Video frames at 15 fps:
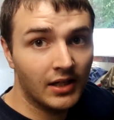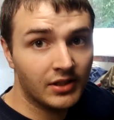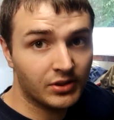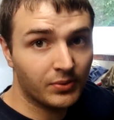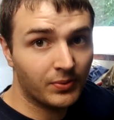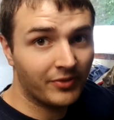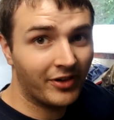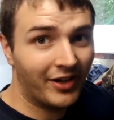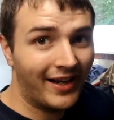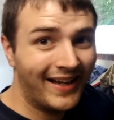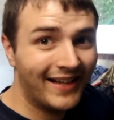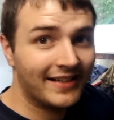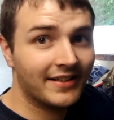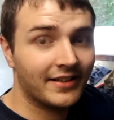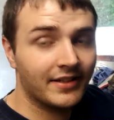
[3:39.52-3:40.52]
So we've done
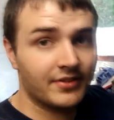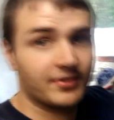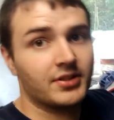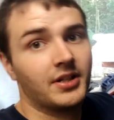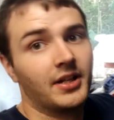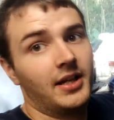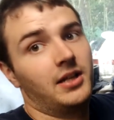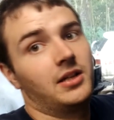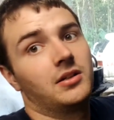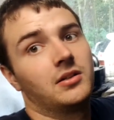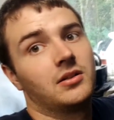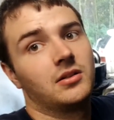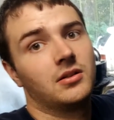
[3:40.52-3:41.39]
8 tyres today